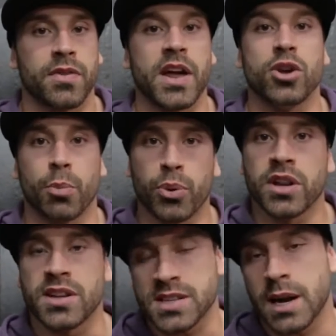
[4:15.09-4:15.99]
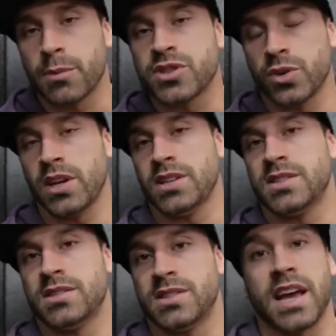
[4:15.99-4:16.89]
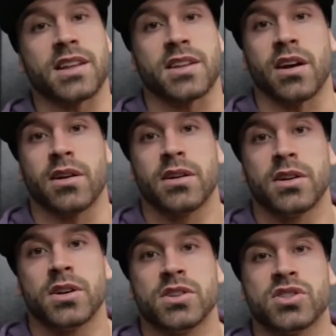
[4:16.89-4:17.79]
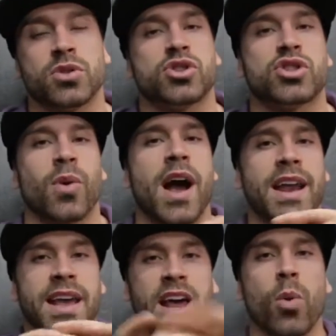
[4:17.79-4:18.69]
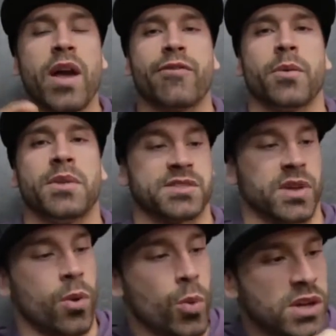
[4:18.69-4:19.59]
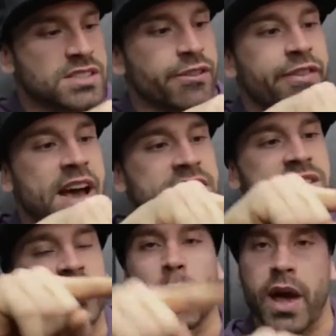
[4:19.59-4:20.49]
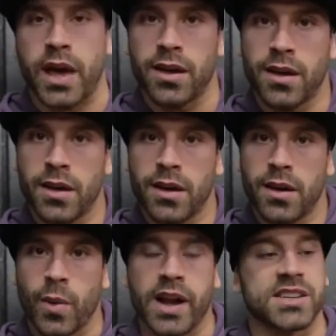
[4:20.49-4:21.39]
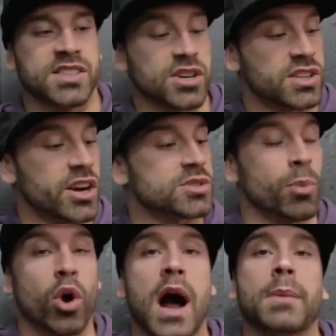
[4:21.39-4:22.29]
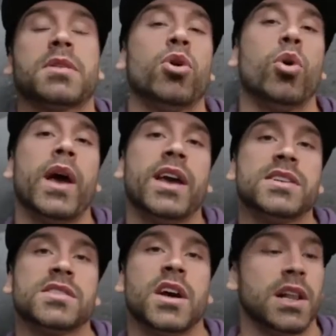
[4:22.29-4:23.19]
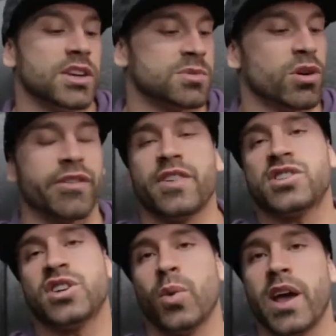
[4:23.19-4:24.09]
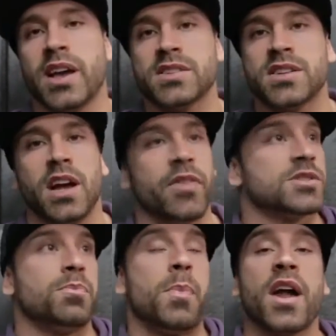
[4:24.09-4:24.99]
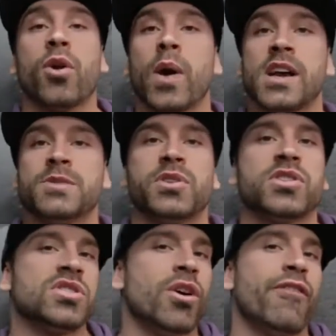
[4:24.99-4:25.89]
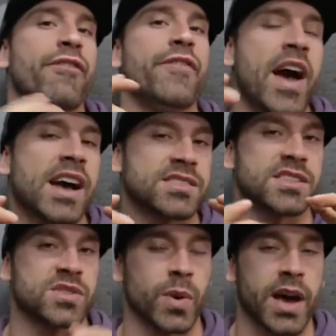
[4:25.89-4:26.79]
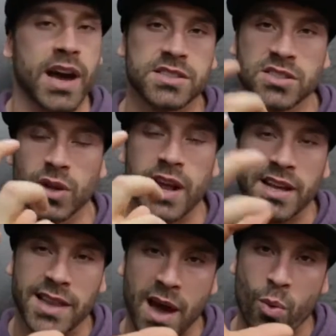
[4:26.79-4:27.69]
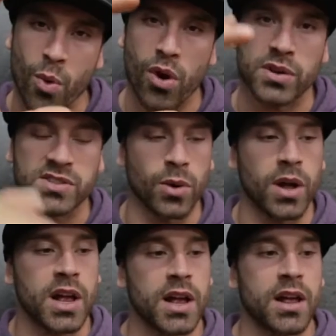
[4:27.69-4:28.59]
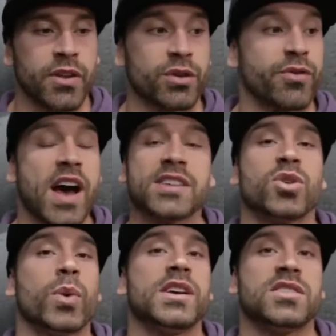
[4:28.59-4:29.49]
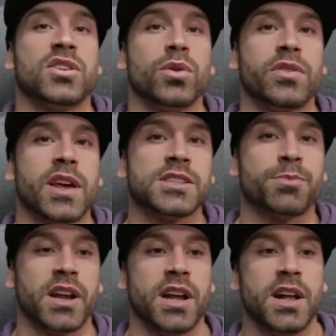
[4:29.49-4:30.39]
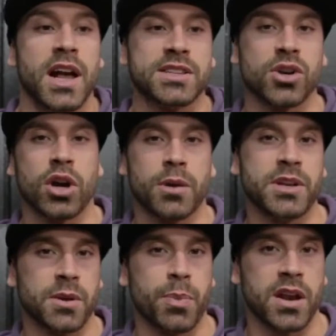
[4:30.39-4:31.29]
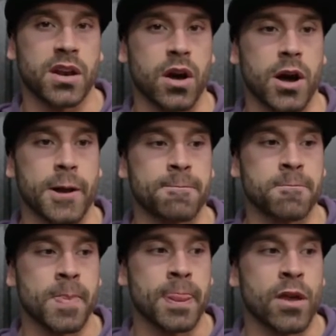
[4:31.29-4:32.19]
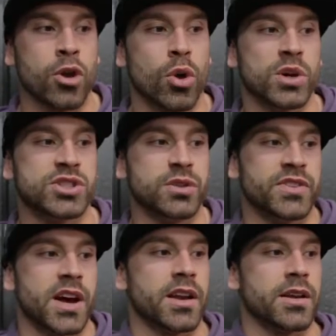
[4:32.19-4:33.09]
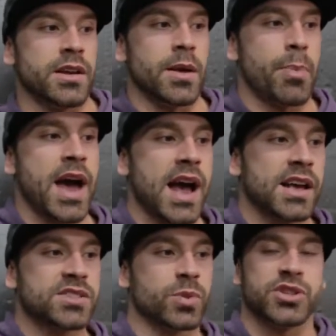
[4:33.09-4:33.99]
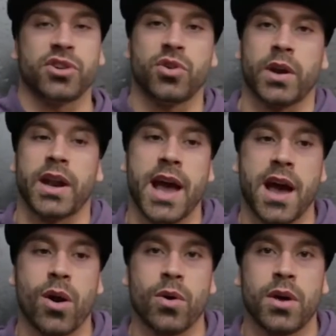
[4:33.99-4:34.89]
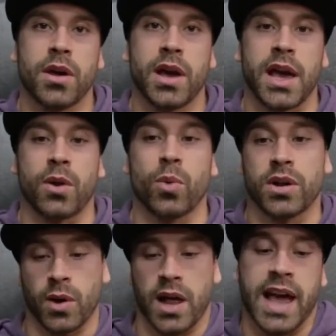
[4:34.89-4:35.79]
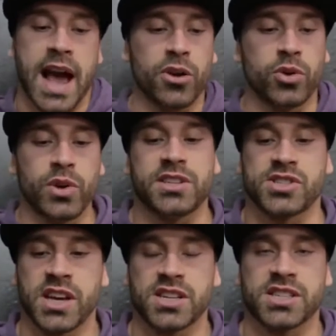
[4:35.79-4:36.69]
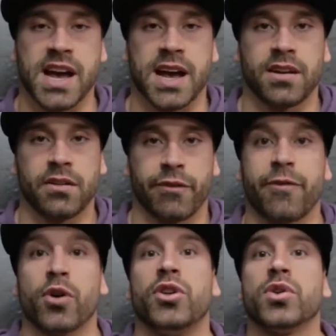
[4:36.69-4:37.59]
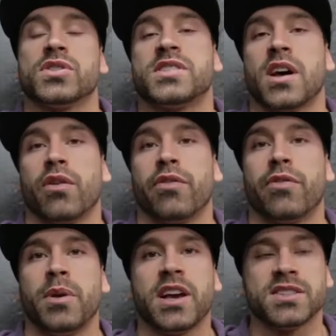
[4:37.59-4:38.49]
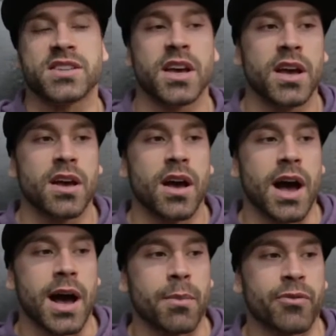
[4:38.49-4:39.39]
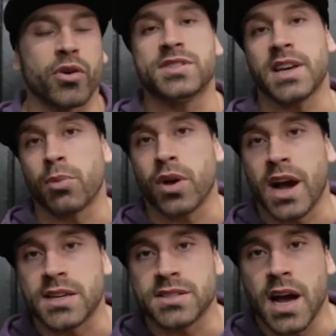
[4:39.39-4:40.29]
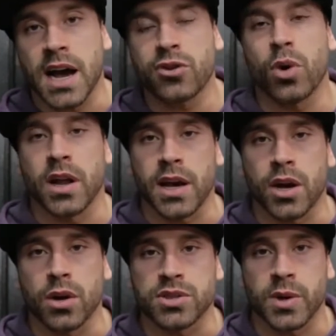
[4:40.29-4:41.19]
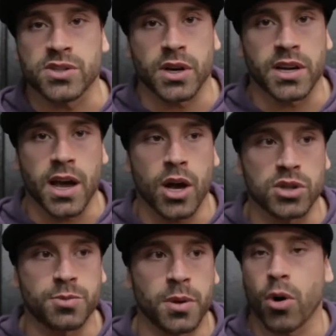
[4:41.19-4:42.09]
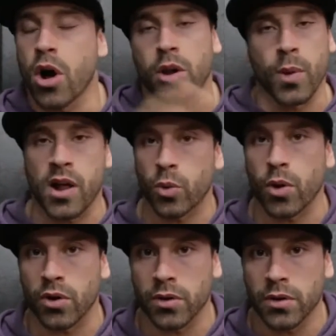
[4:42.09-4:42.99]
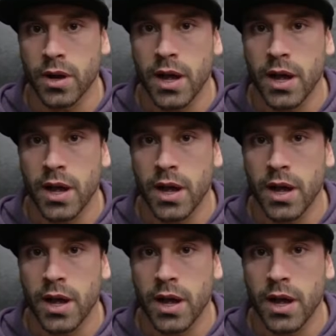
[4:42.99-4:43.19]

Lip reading: then you'll put in the time that you need to get there. So try to get away from this, like, what's the fastest way, right? Because there's more optimal ways, there's more efficient ways, there's better ways, but there's no fastest way. I just don't like that word. So there's faster ways to do things, but it's all gonna be dependent on what you've done in the past, what you're doing now, and how you need to change that for yourself. Because for example, guys, I do online coaching, right? So I coach people all around the world.